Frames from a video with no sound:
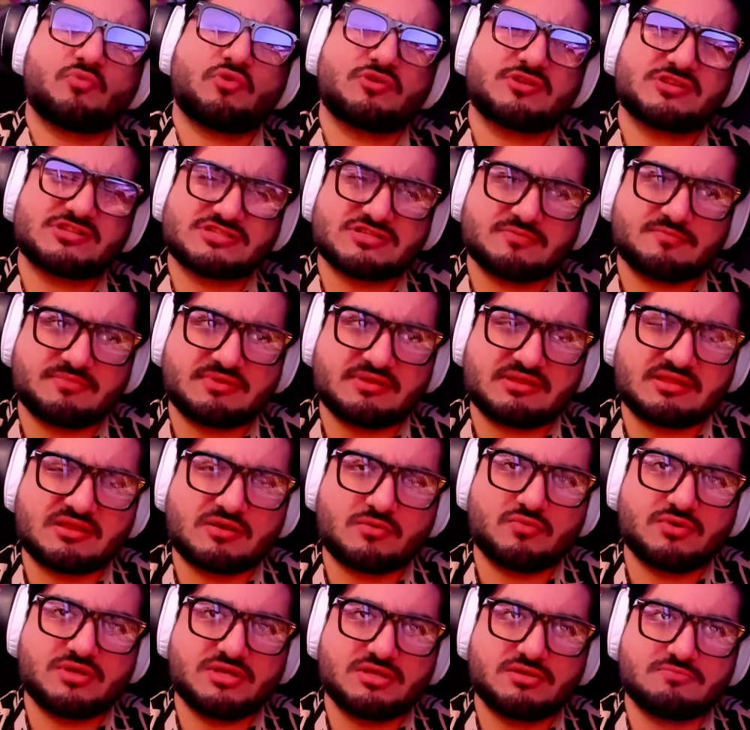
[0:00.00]
This is something that
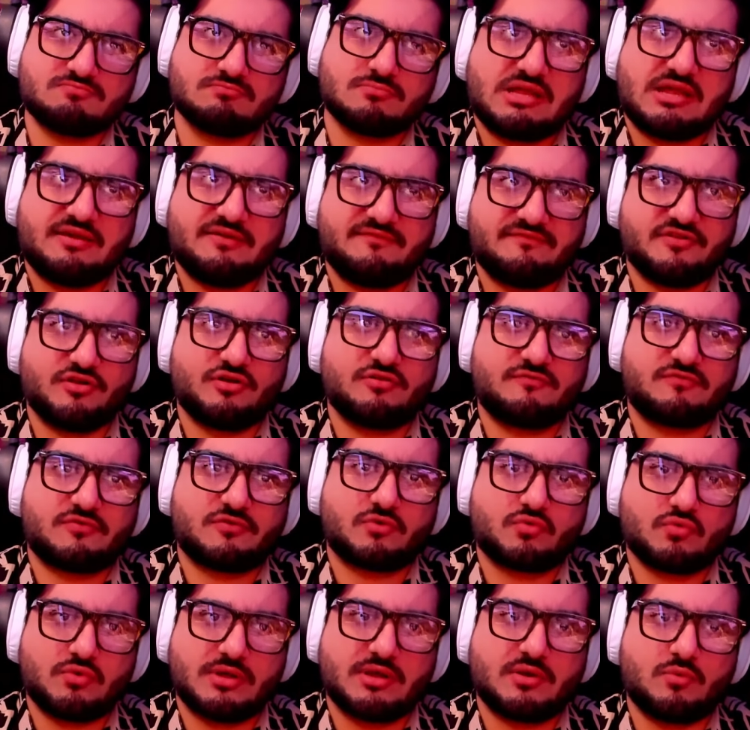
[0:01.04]
we have known for
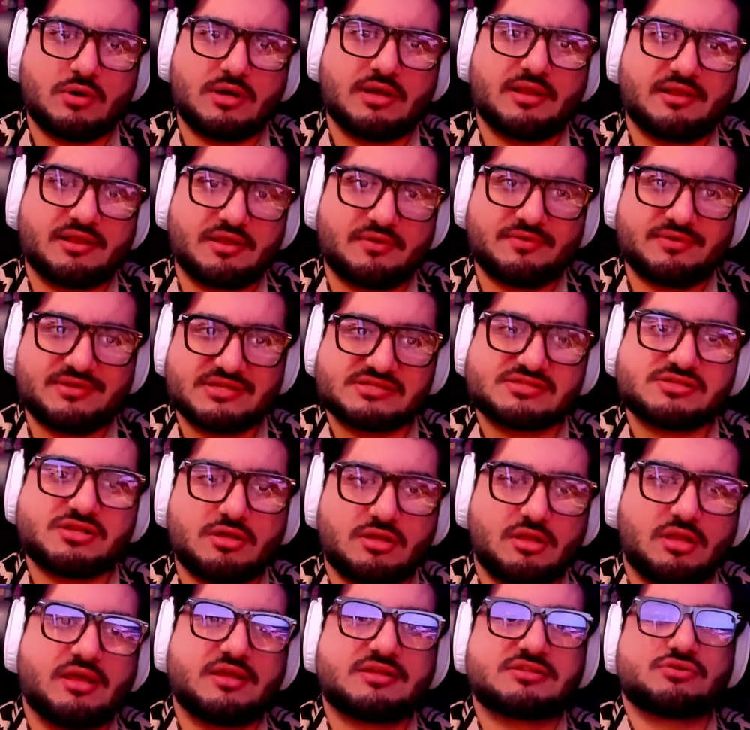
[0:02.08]
quite a while now. He does not
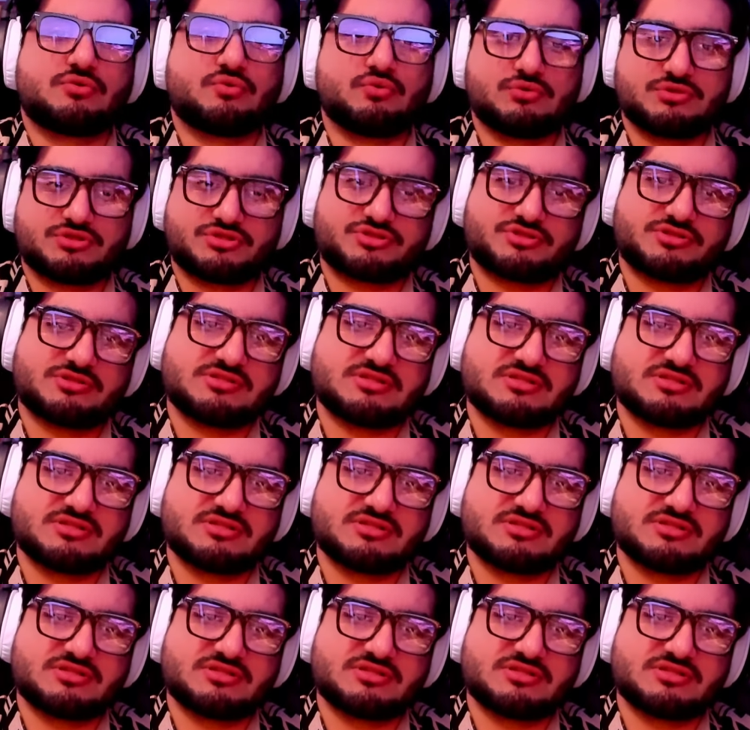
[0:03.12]
like soldiers.